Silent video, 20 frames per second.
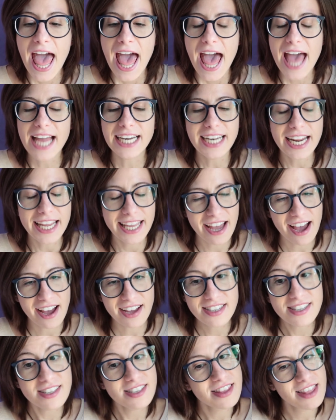And
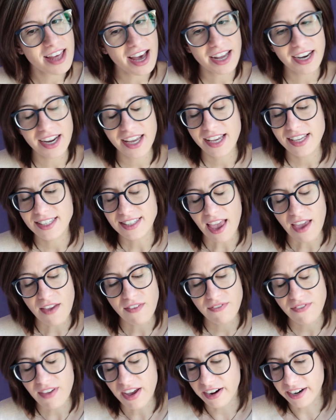yes, that is a
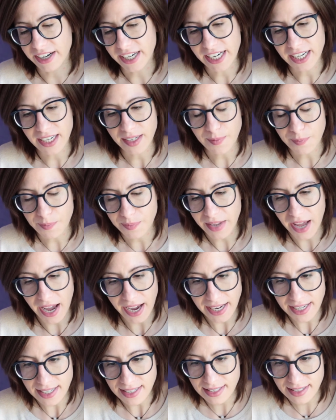very
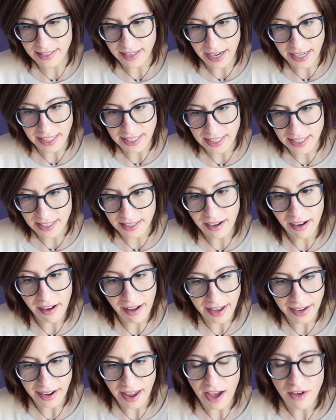nice idea
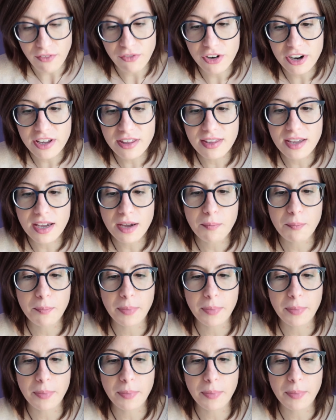and everything,